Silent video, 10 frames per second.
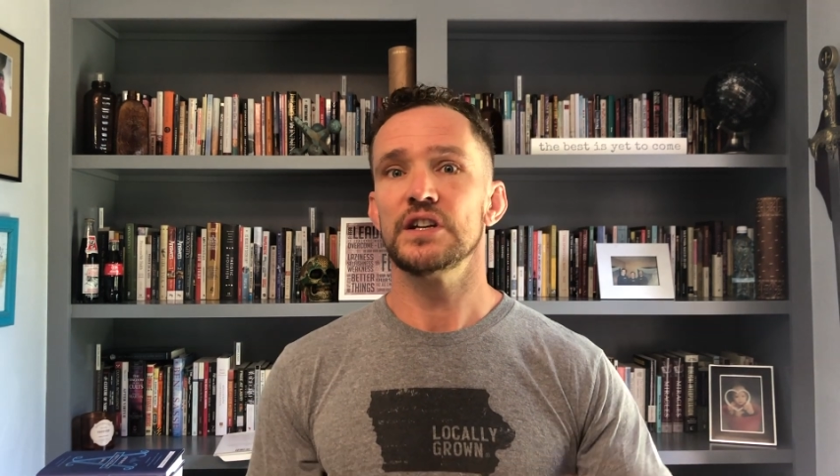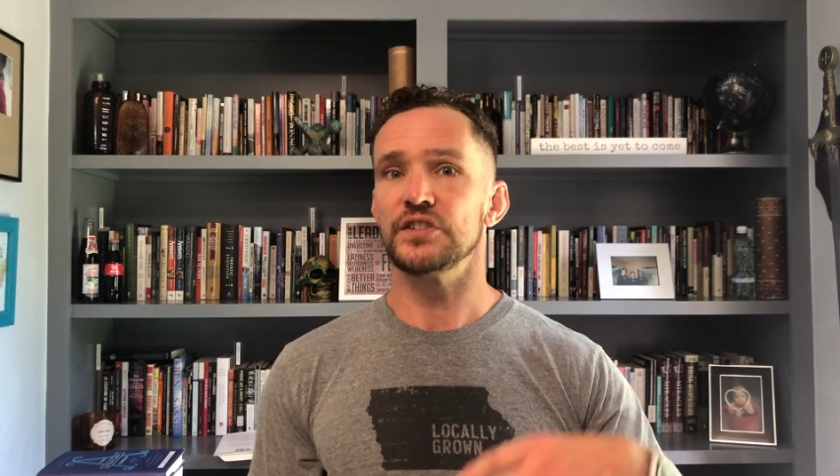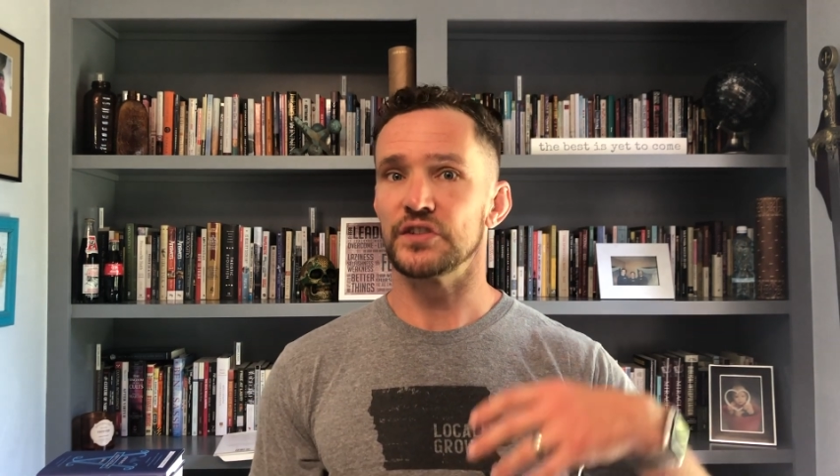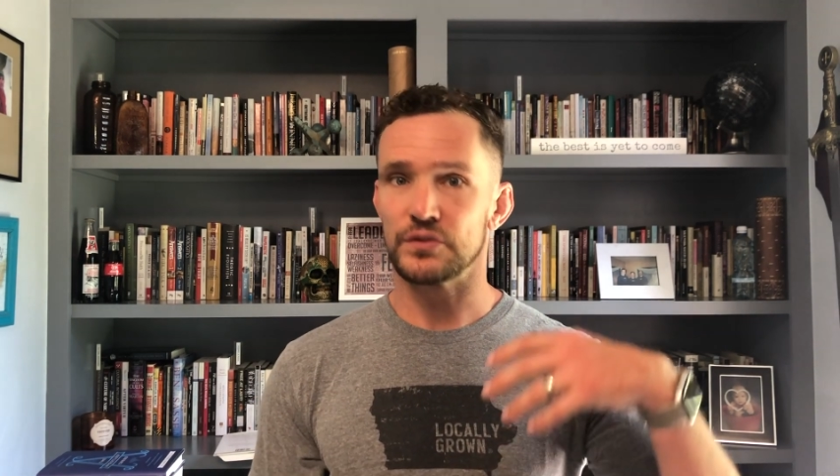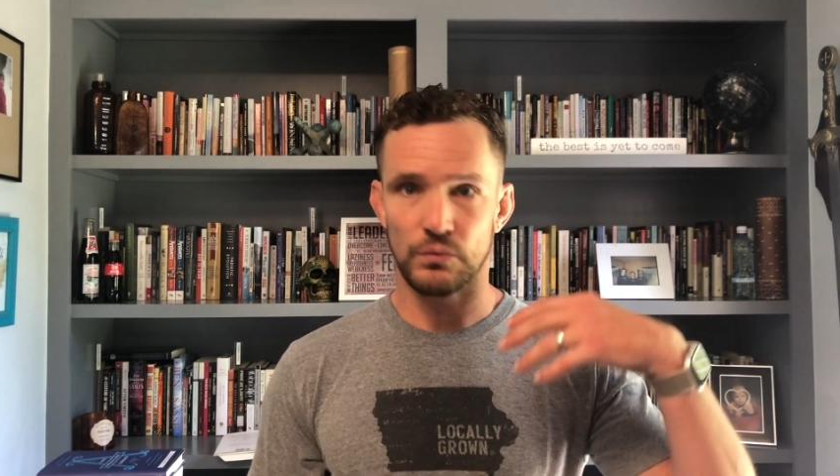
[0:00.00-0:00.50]

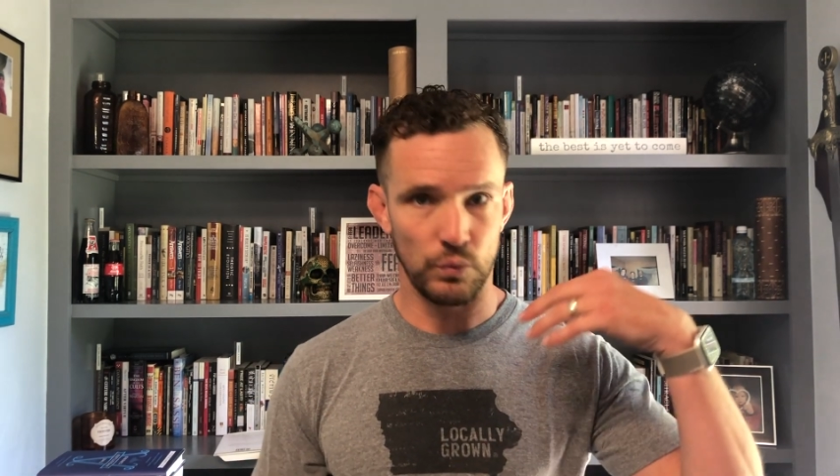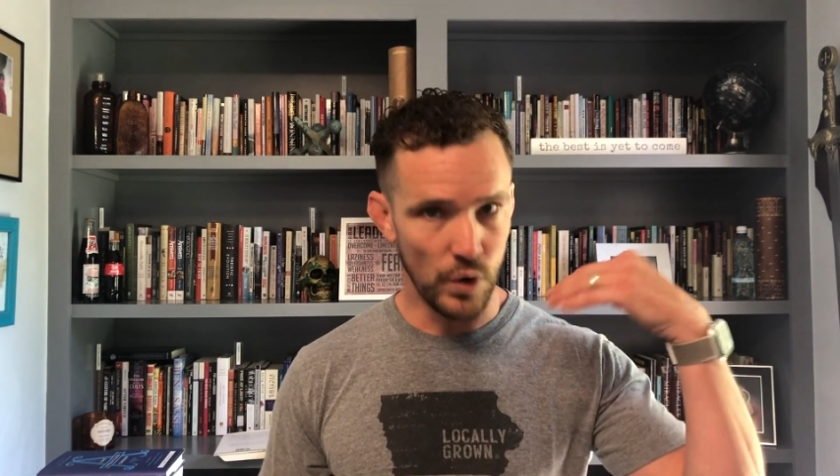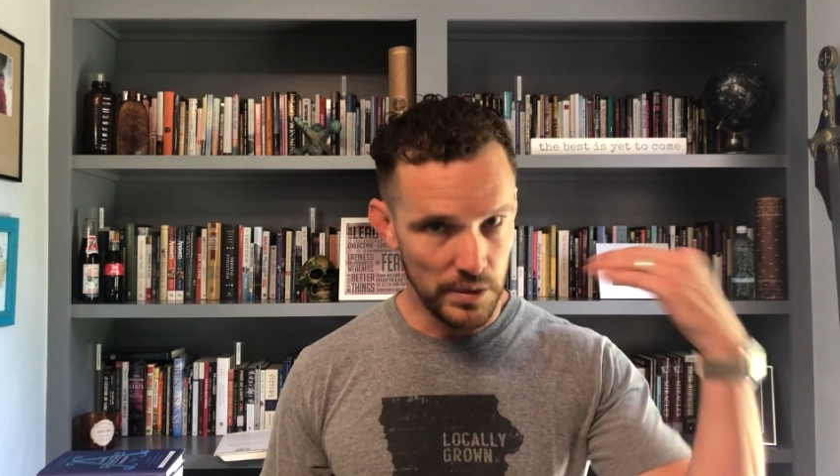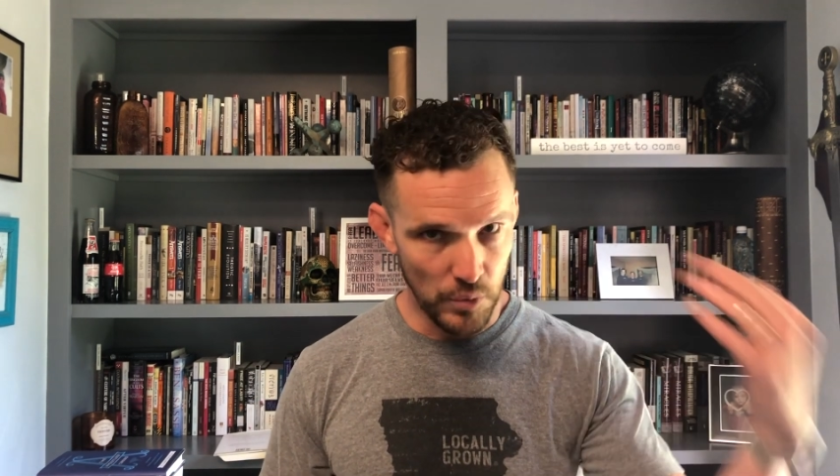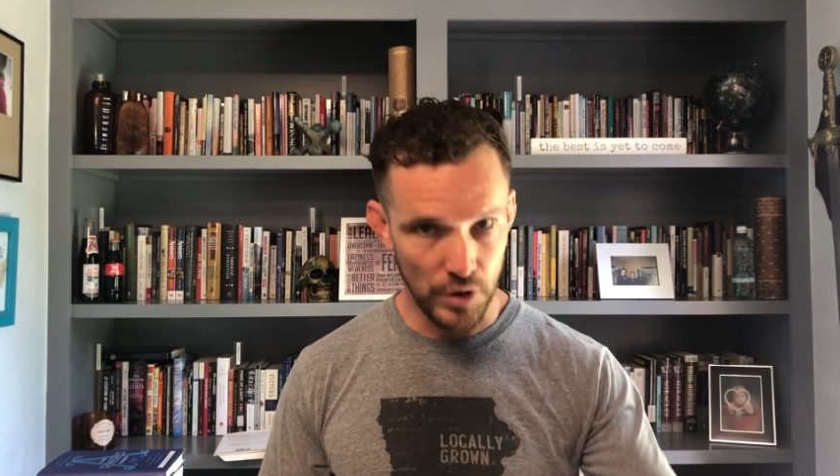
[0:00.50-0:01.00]
just
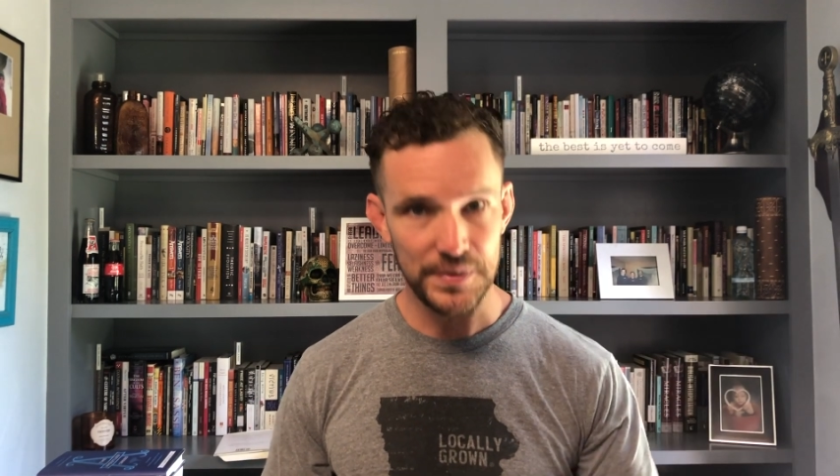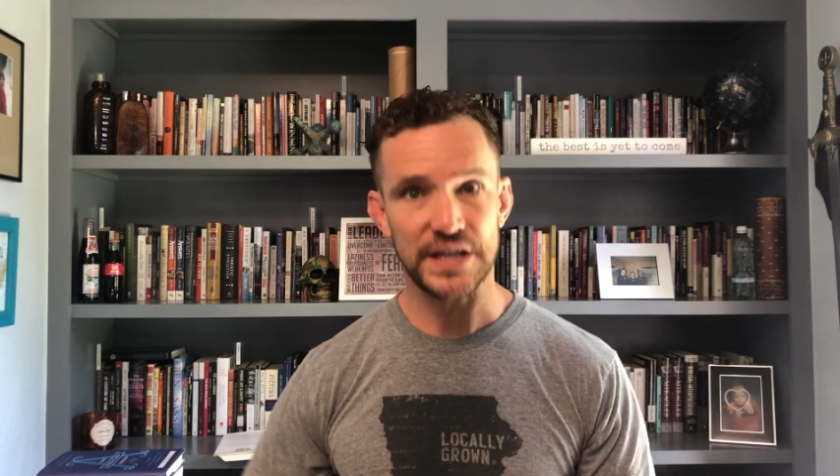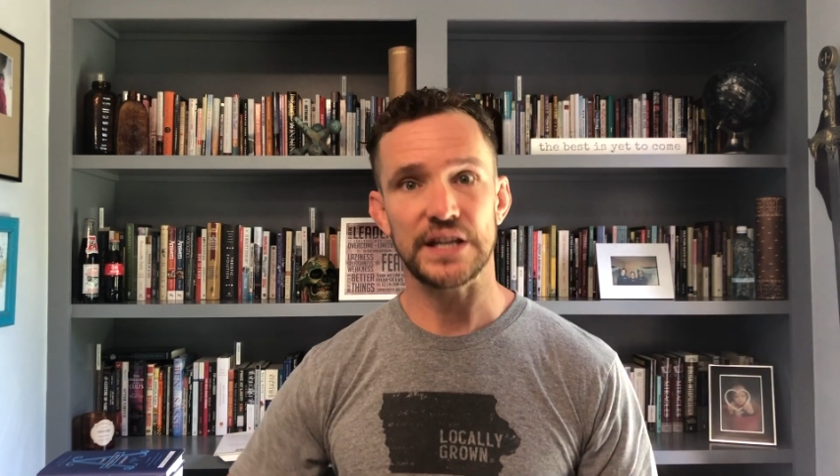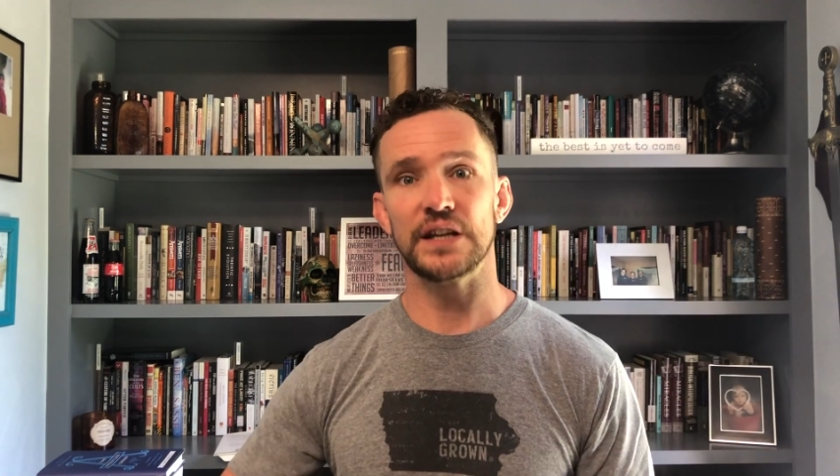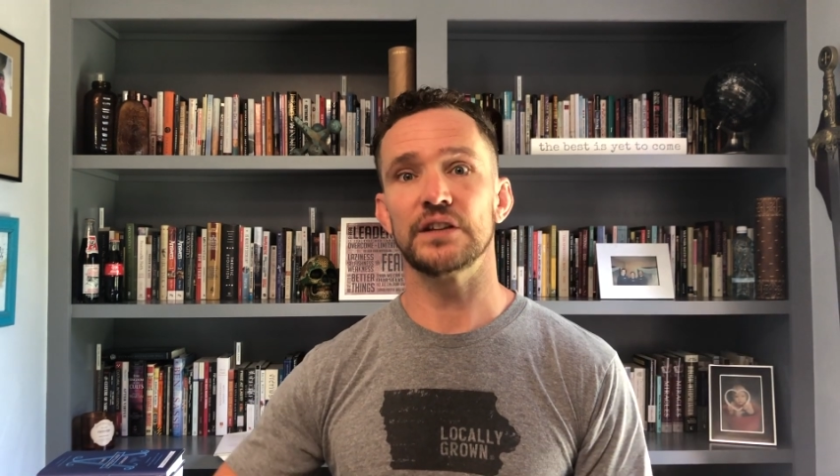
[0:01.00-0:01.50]
one more
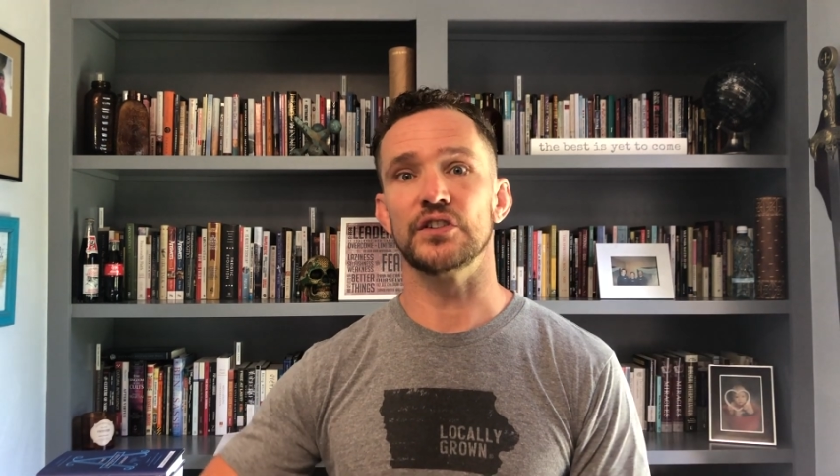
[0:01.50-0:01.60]
meeting,